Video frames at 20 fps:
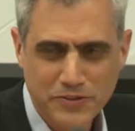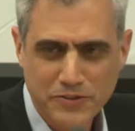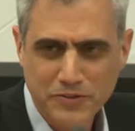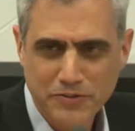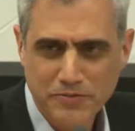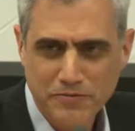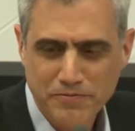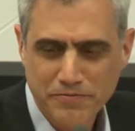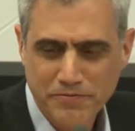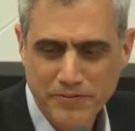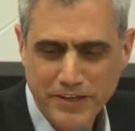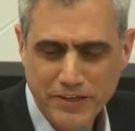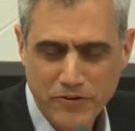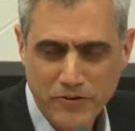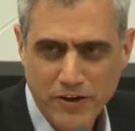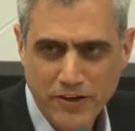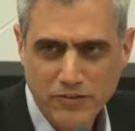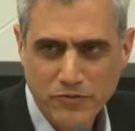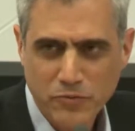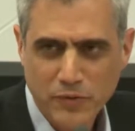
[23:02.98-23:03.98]
to
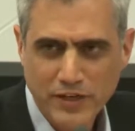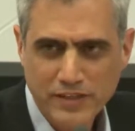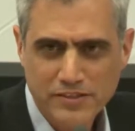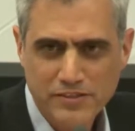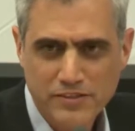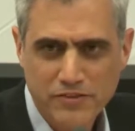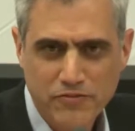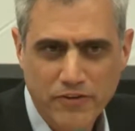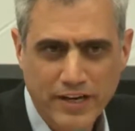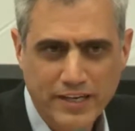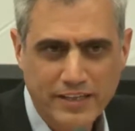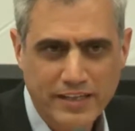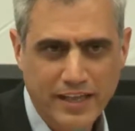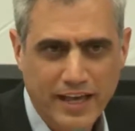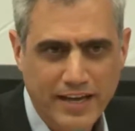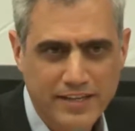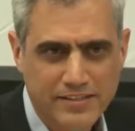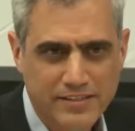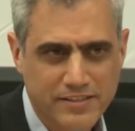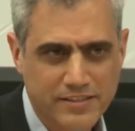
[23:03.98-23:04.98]
figure out what's the right
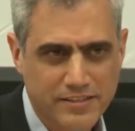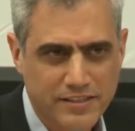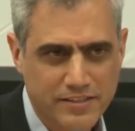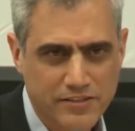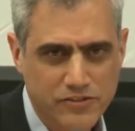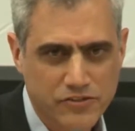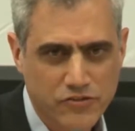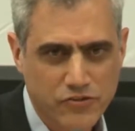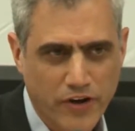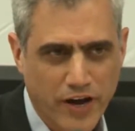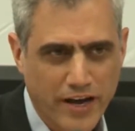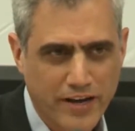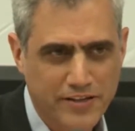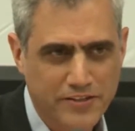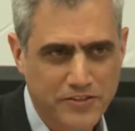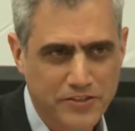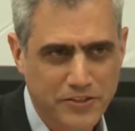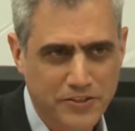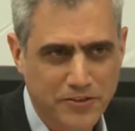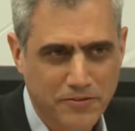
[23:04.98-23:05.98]
licensing
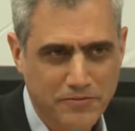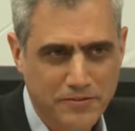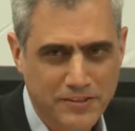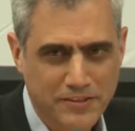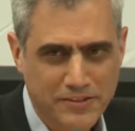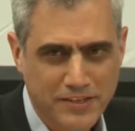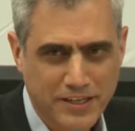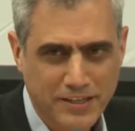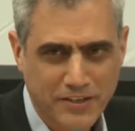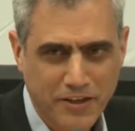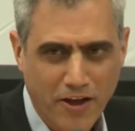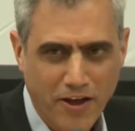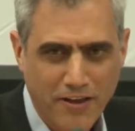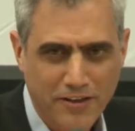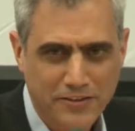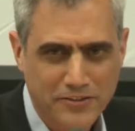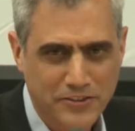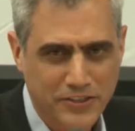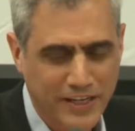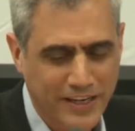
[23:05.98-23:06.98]
strategy of this
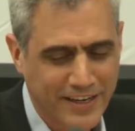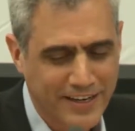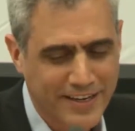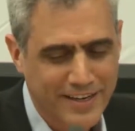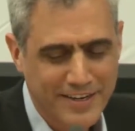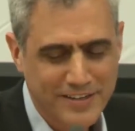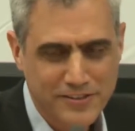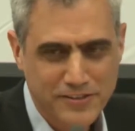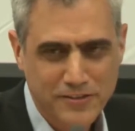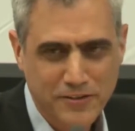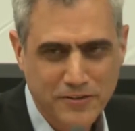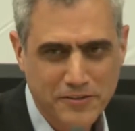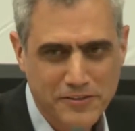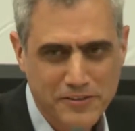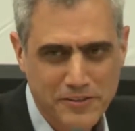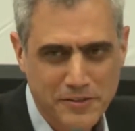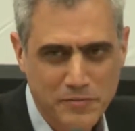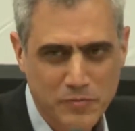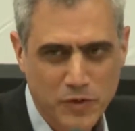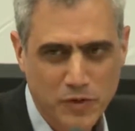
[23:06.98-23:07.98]
technology. It's not a
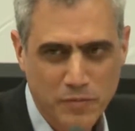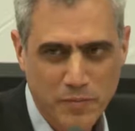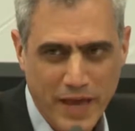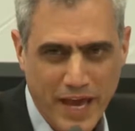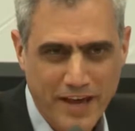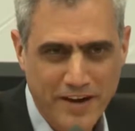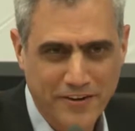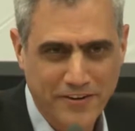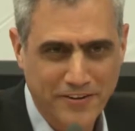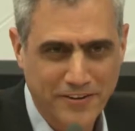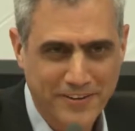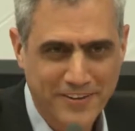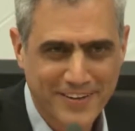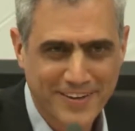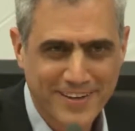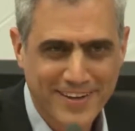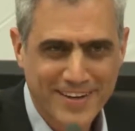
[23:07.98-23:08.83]
simple matter.